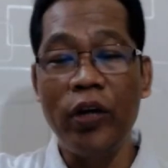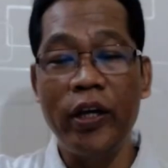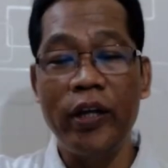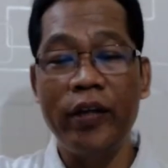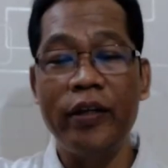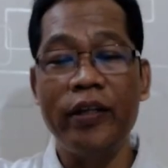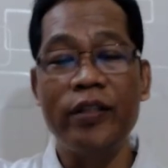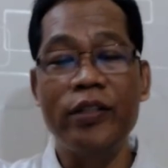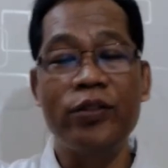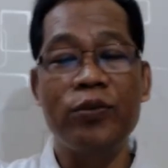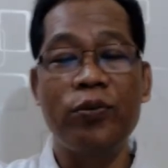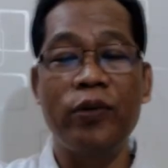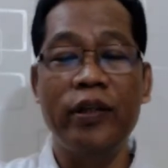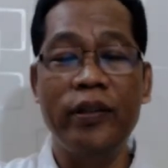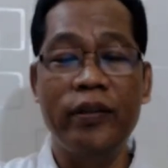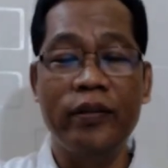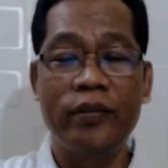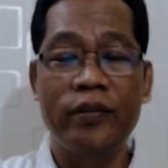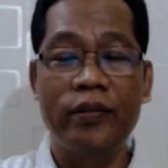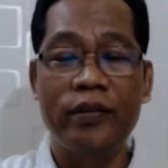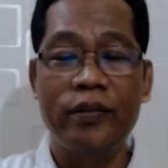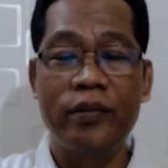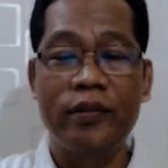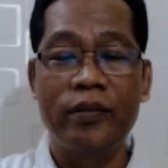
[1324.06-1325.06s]
in this world,
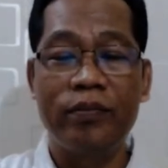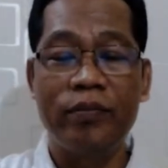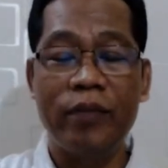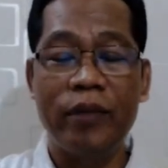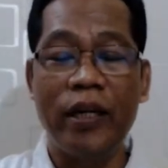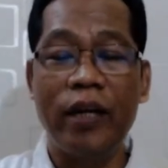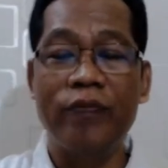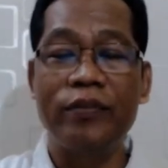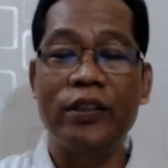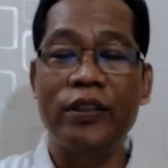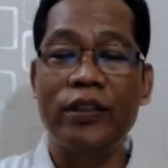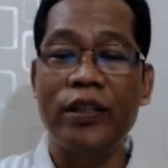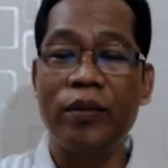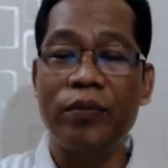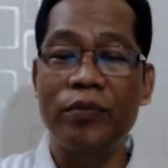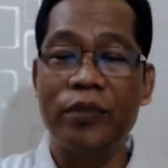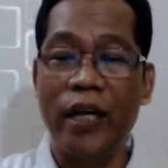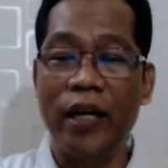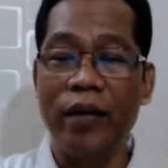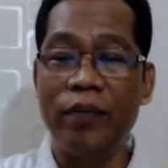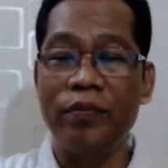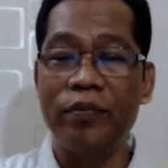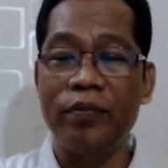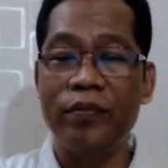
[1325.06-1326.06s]
but after some
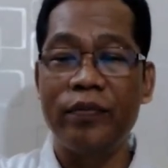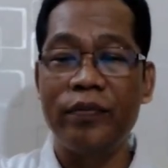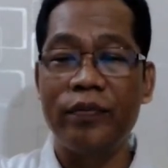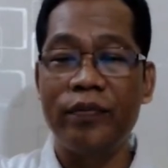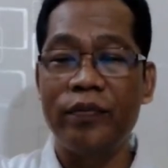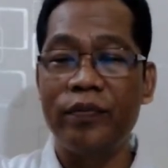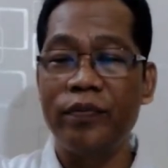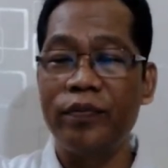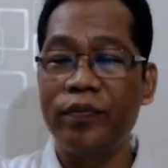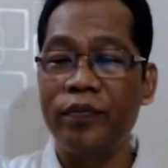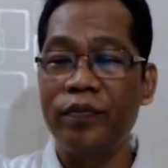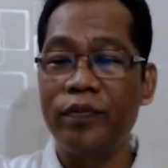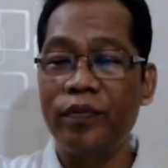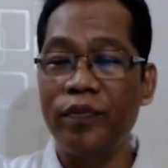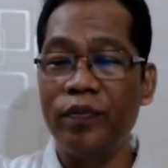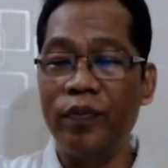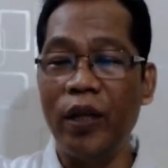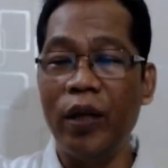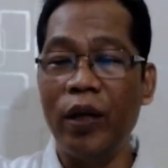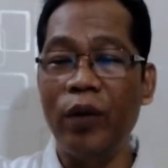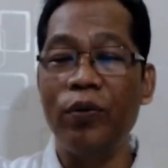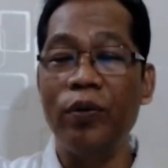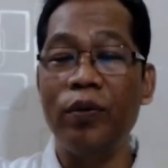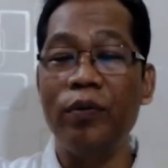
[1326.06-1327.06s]
time,
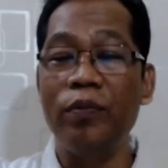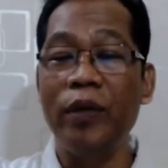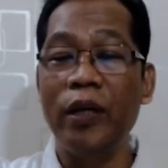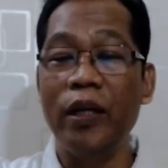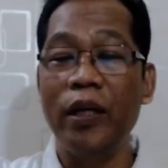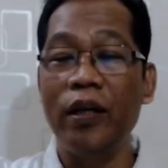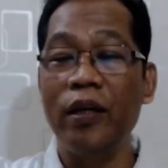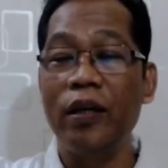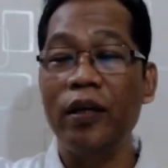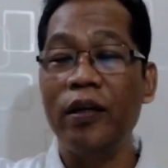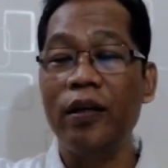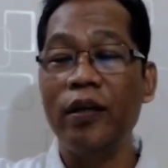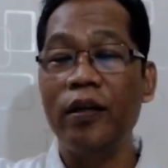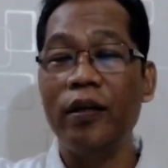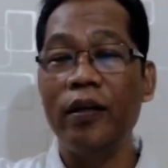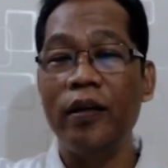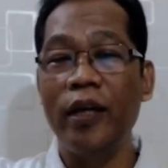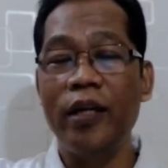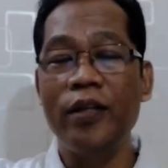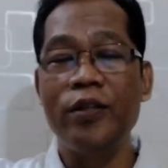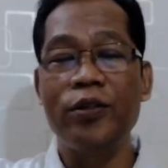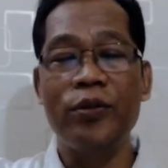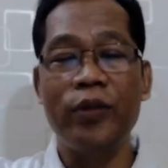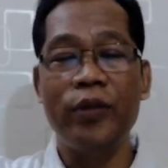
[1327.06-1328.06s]
they will be
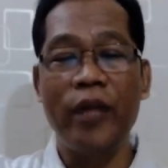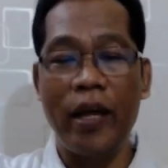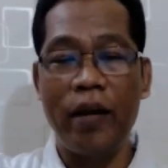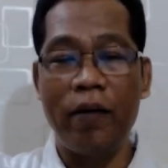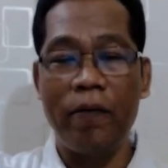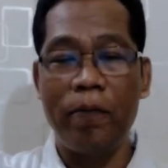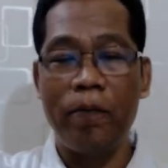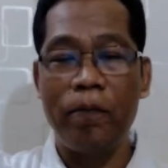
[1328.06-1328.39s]
into death.